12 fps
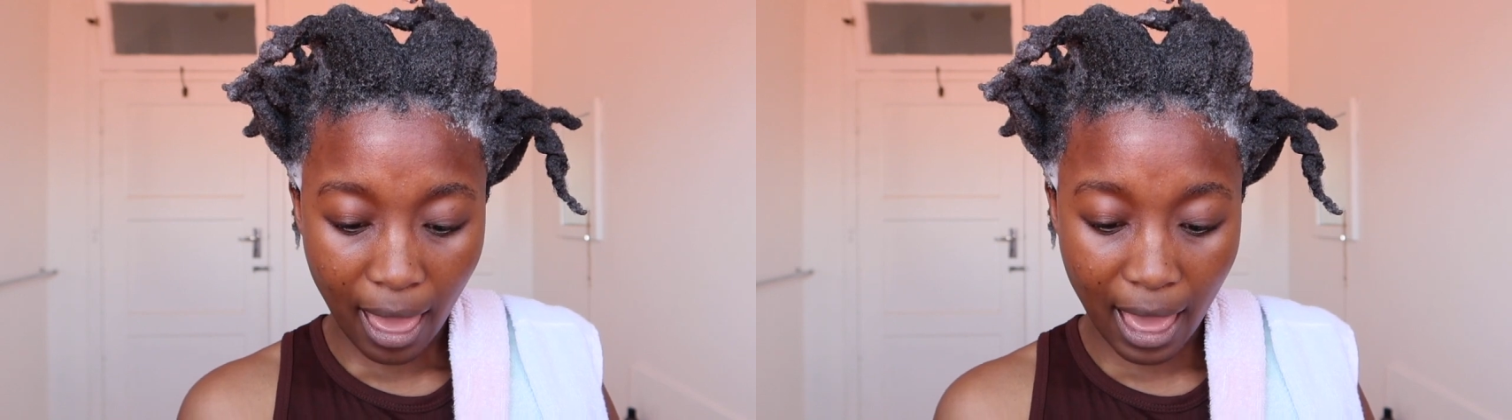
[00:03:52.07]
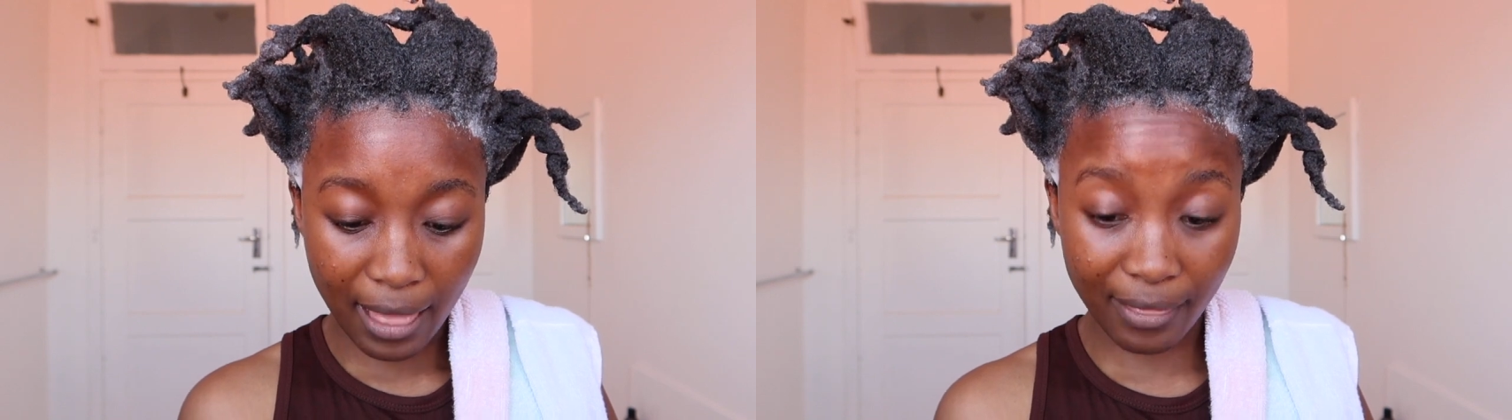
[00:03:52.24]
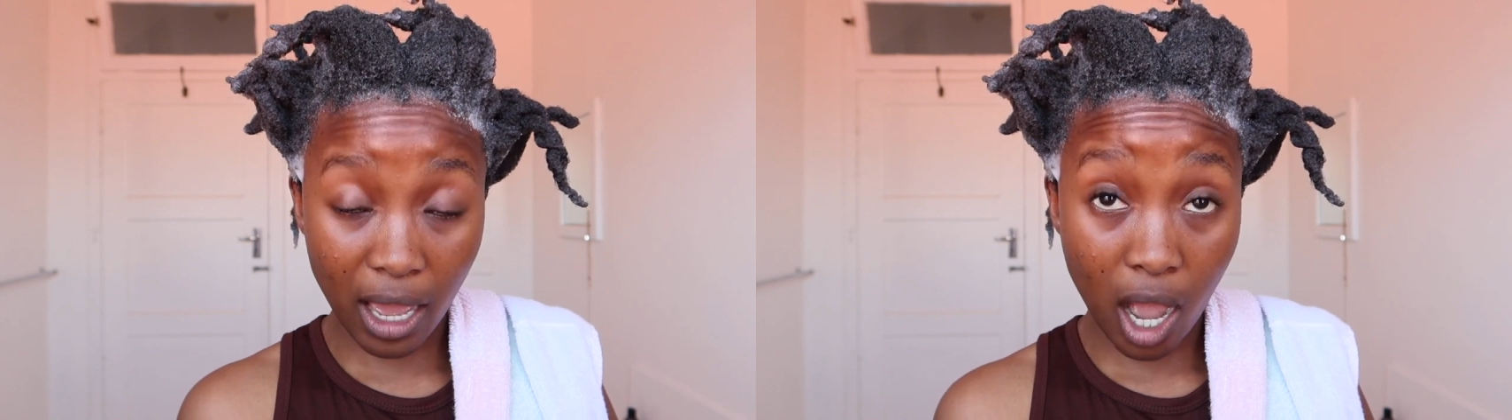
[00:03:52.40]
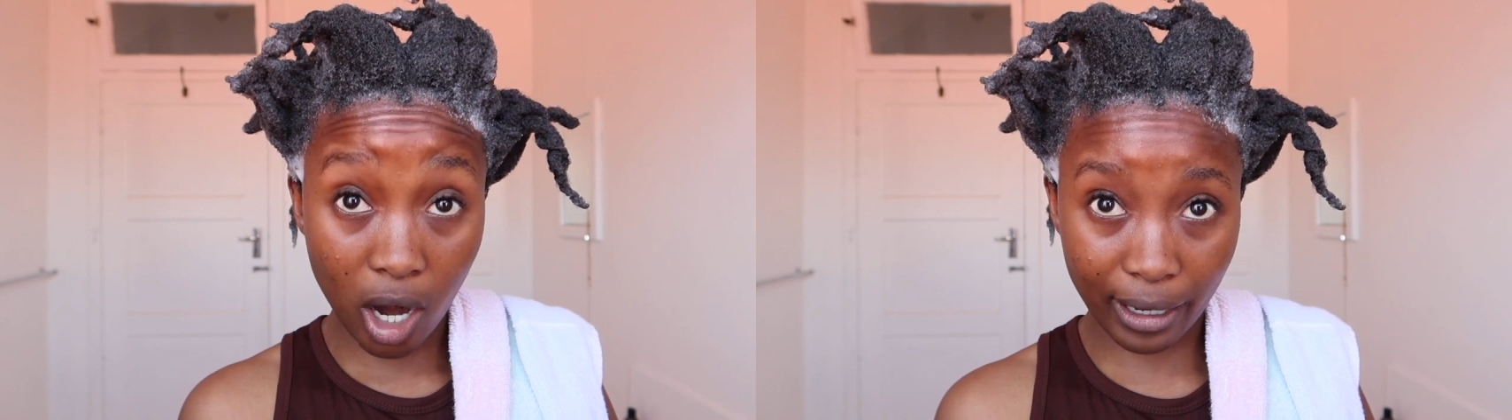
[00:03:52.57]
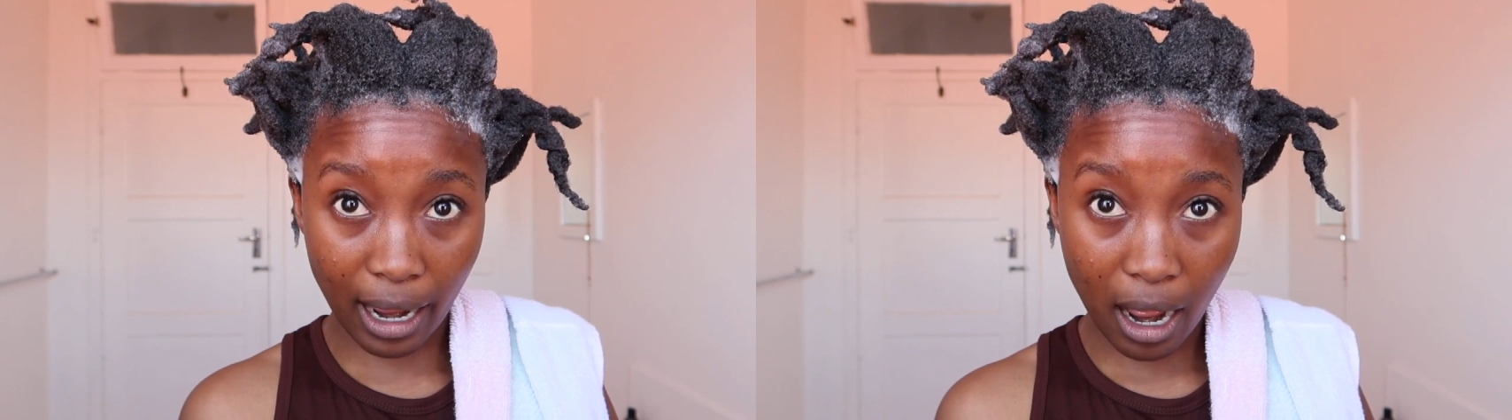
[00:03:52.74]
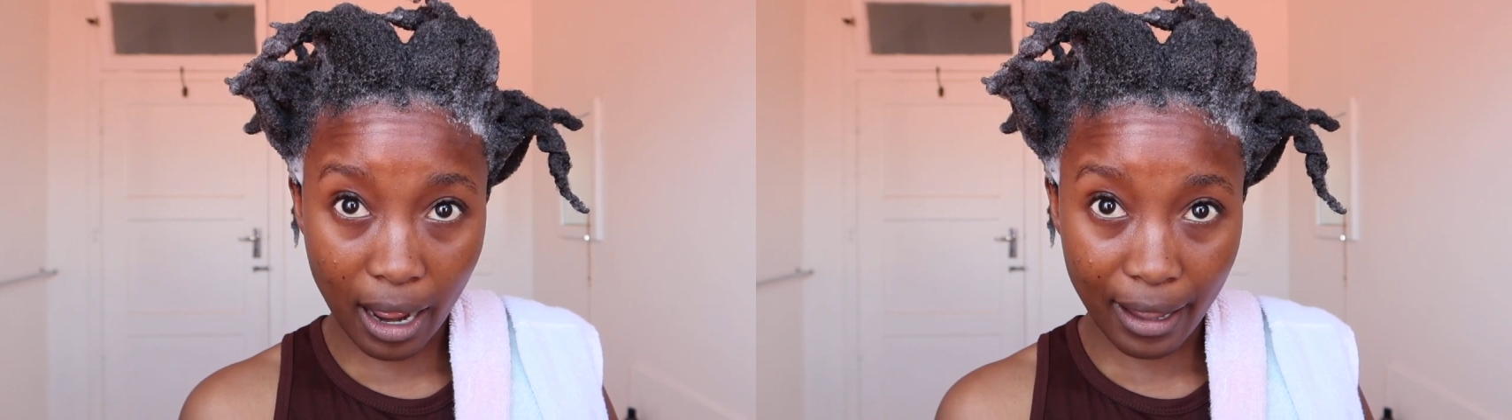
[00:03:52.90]
And the
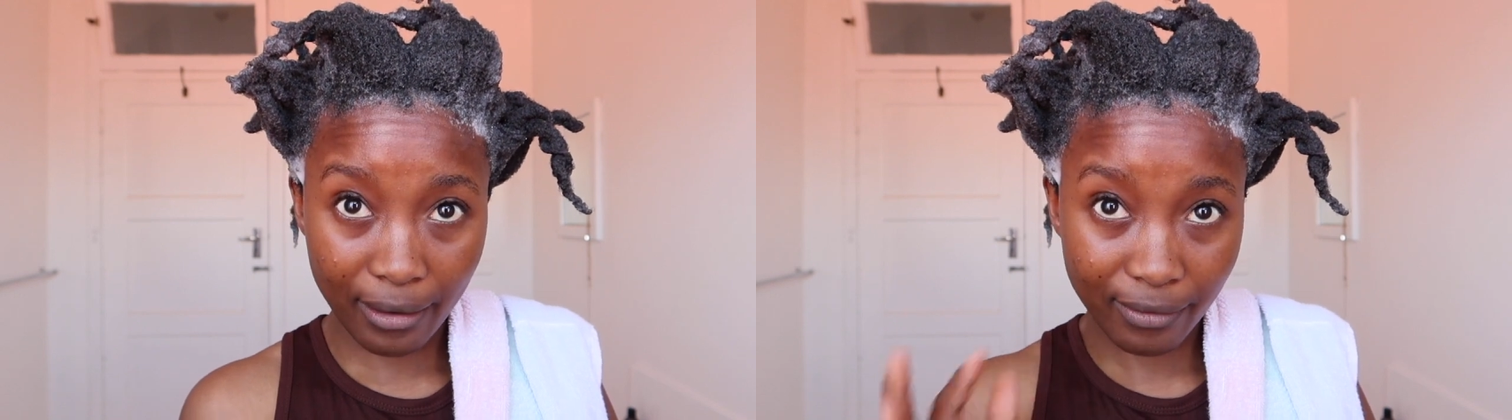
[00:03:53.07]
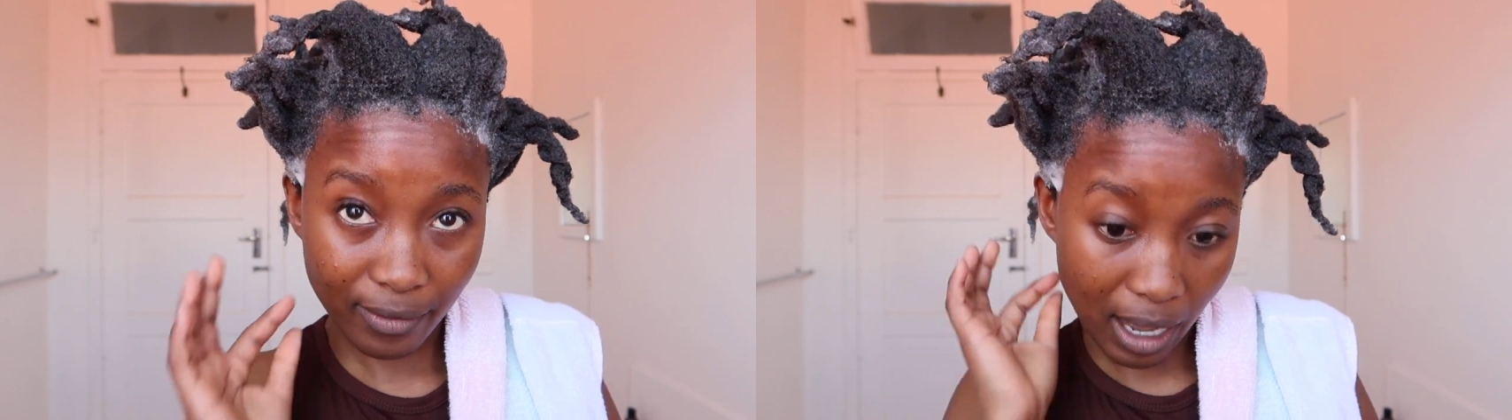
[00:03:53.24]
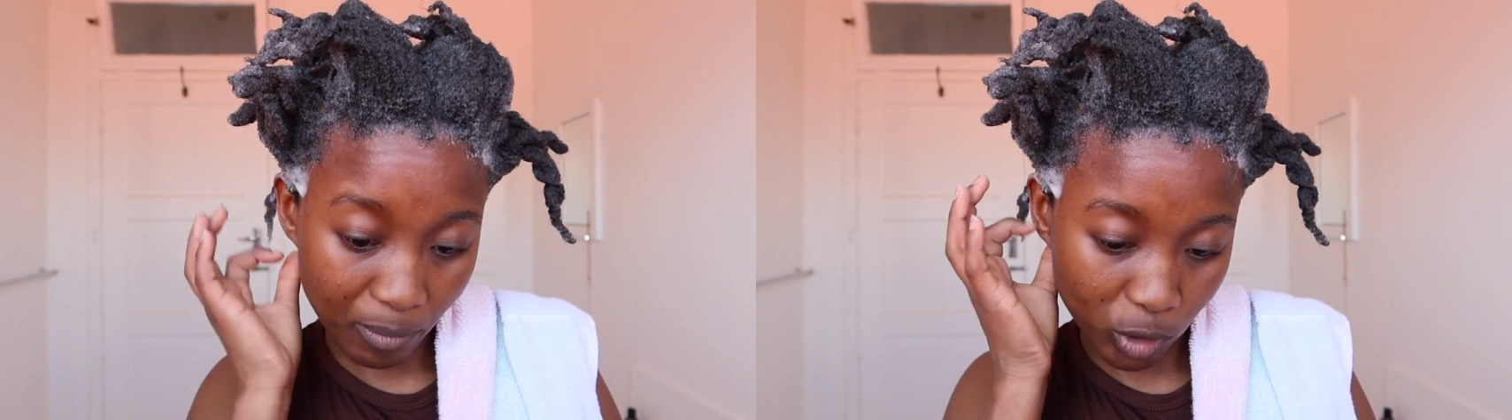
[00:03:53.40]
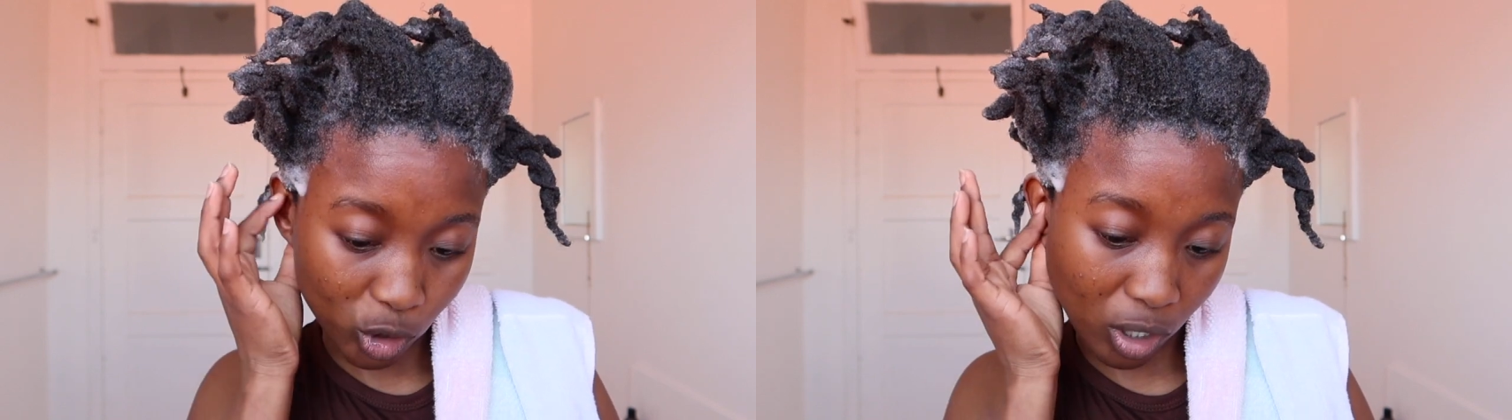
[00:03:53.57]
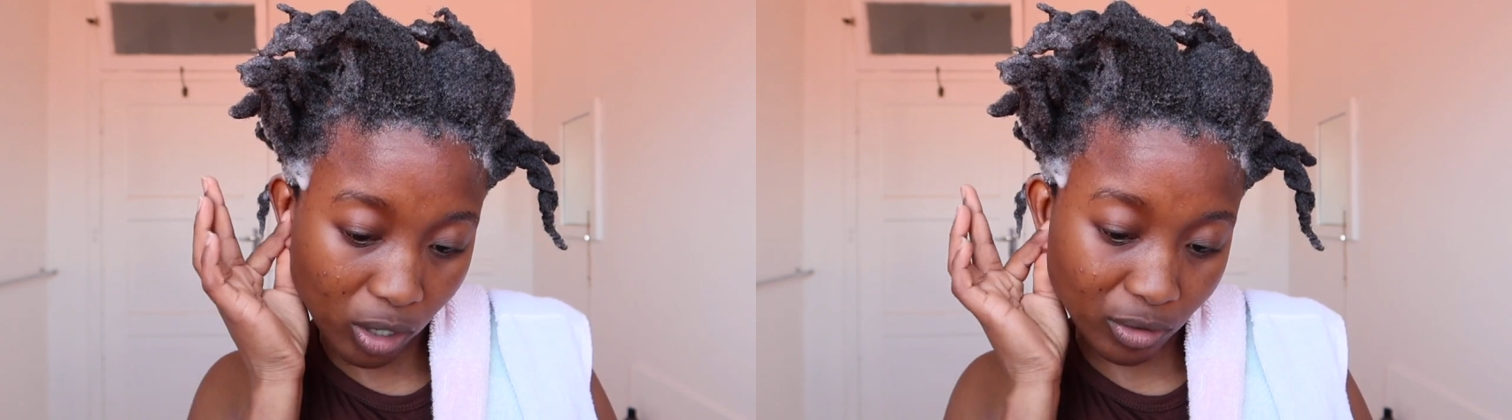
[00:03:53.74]
agave, I'm not sure